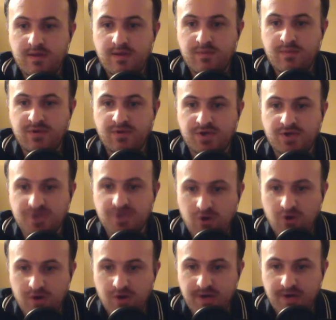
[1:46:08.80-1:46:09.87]
Production
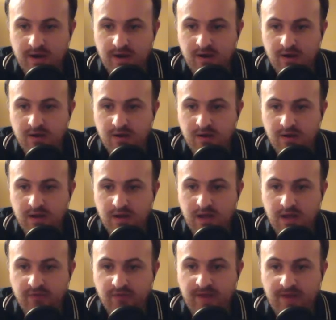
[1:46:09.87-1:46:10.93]
coordinator
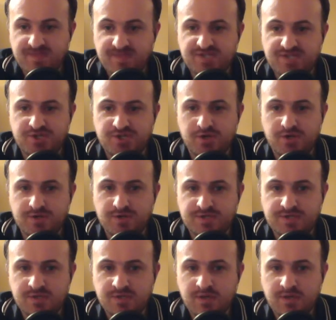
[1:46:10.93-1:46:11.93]
at Ramsey Studios.